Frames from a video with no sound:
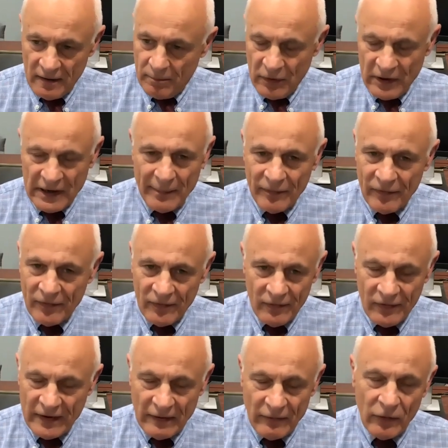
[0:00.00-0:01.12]
perhaps
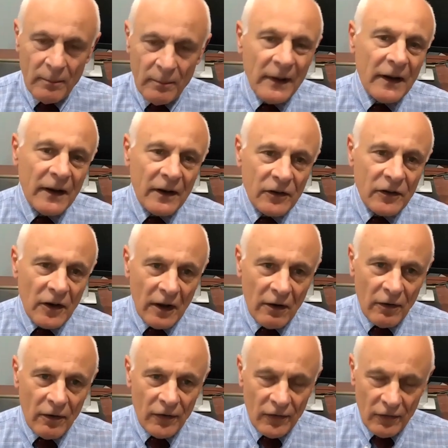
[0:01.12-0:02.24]
several $1 million
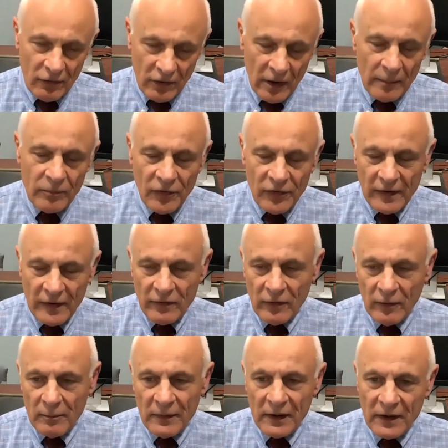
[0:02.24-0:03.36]
or up to several
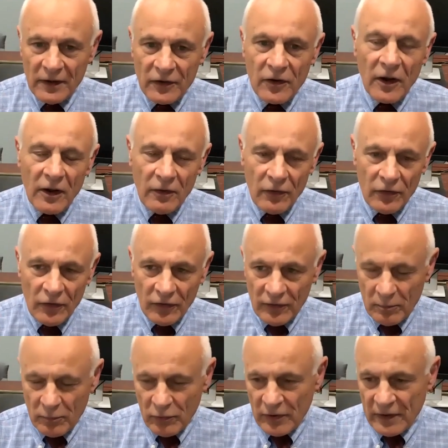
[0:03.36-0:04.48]
$1 million to
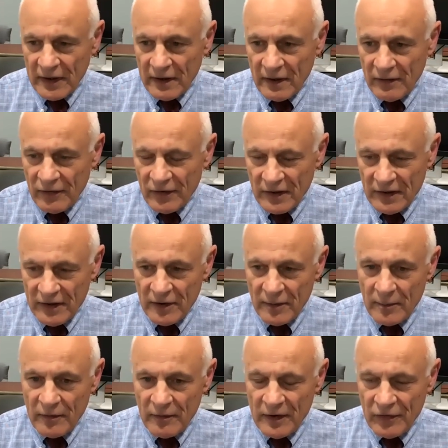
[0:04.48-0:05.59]
support
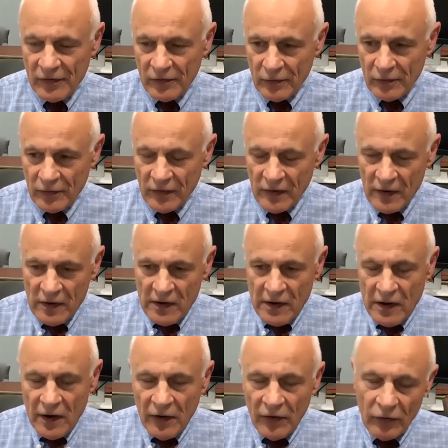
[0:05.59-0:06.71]
scleroderma research.
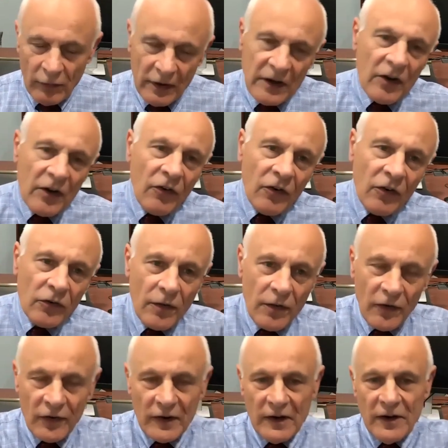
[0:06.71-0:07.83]
So in addition to the
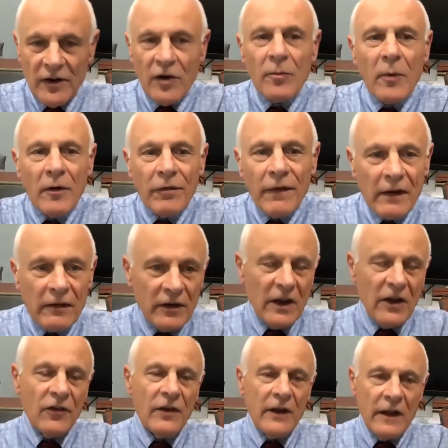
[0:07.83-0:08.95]
Scleroderma
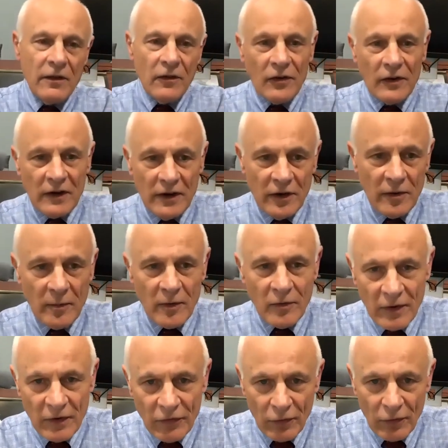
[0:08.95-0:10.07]
Foundation and the Scleroderma
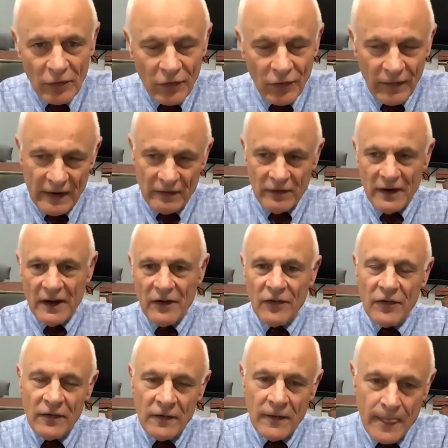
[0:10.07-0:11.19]
Research
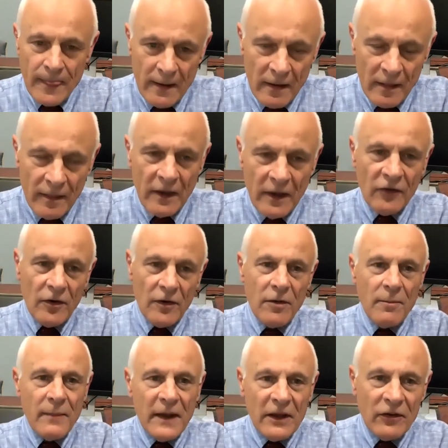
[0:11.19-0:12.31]
Foundation, these are the
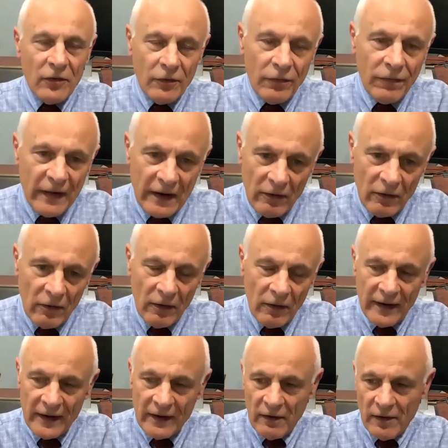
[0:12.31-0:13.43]
major federal
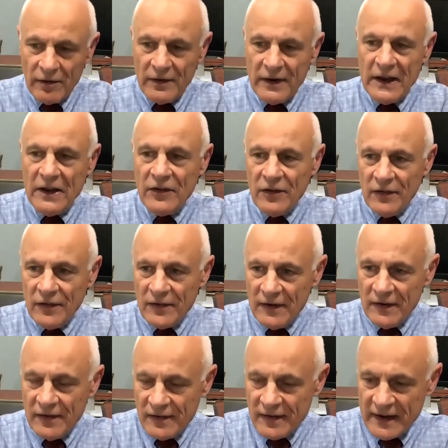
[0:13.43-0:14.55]
and other
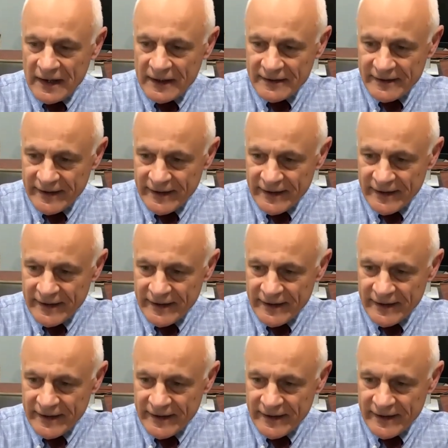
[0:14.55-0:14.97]
agencies that